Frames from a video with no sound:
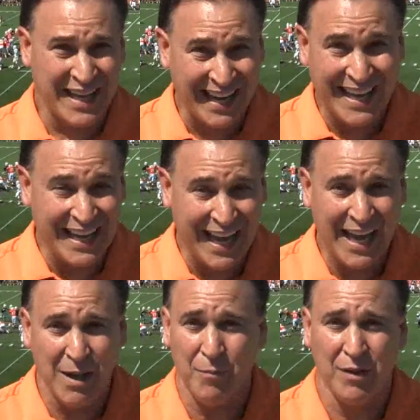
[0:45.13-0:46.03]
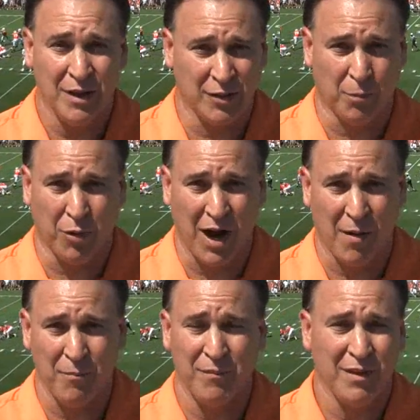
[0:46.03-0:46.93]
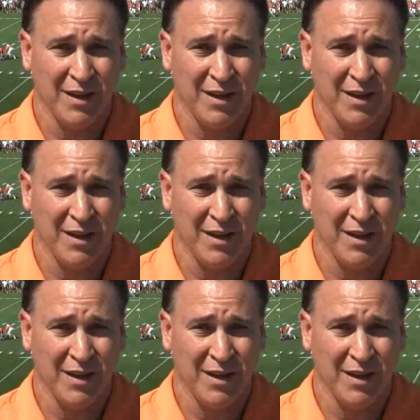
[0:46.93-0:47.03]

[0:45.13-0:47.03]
kicking game is a problem.